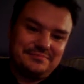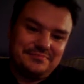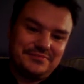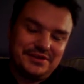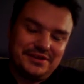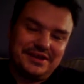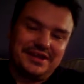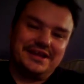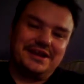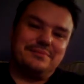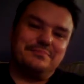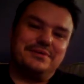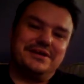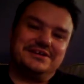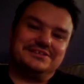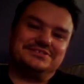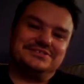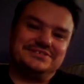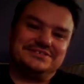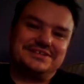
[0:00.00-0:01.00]
again, I'm
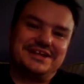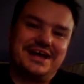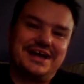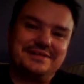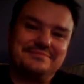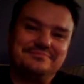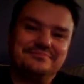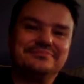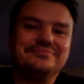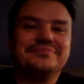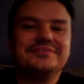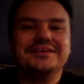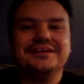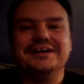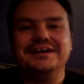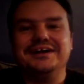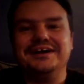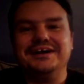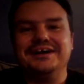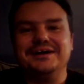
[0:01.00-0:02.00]
Pastor Scott
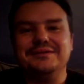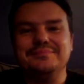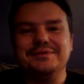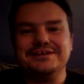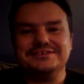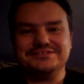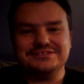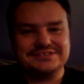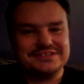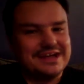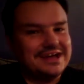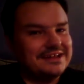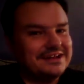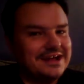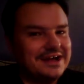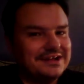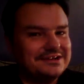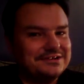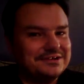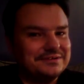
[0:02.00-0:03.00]
and
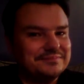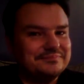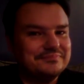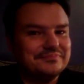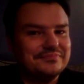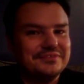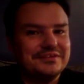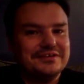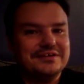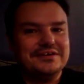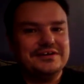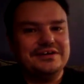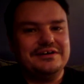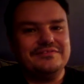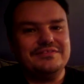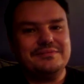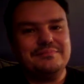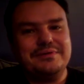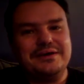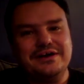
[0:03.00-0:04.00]
Ania
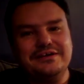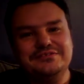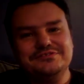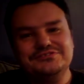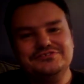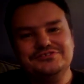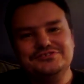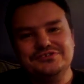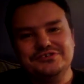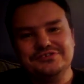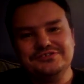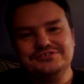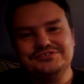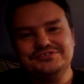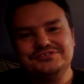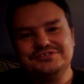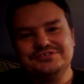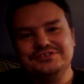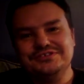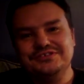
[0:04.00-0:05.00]
of the Potter's
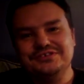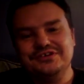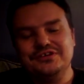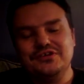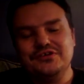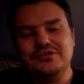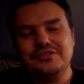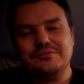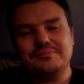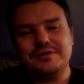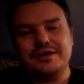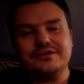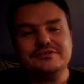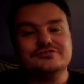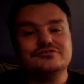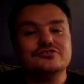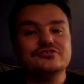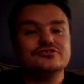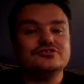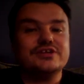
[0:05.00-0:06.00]
Church. You can go to
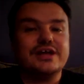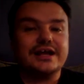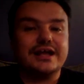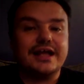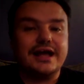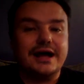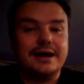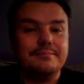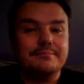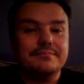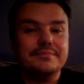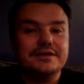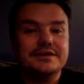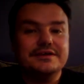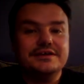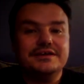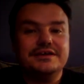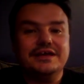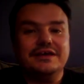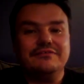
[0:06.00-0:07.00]
thepotterschurch.com
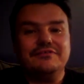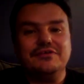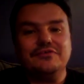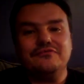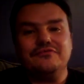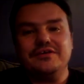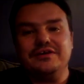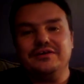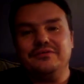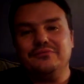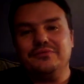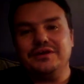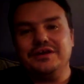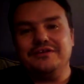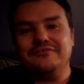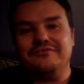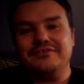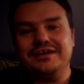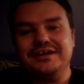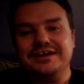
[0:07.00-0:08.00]
if you wanted
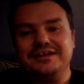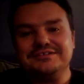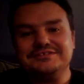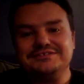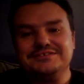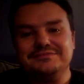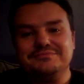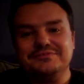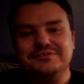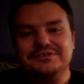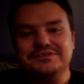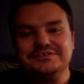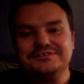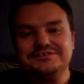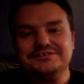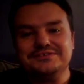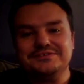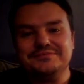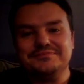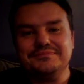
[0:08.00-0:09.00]
to find out some more.
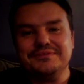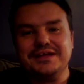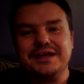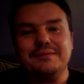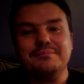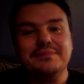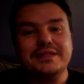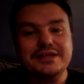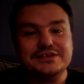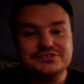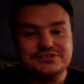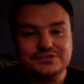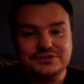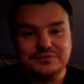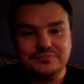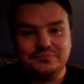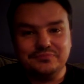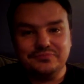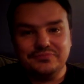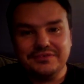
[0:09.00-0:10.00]
So God bless
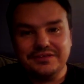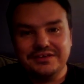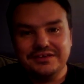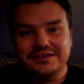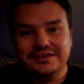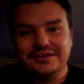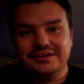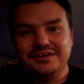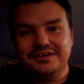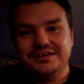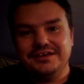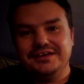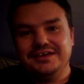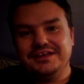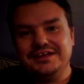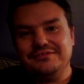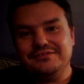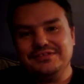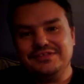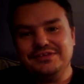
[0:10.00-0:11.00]
you
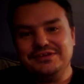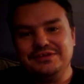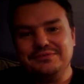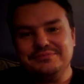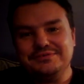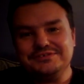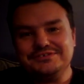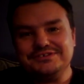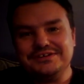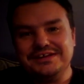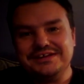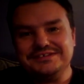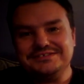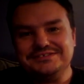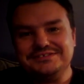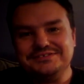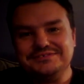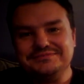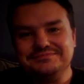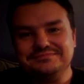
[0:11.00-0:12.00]
and everything you put your
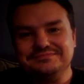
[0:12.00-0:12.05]
hands to.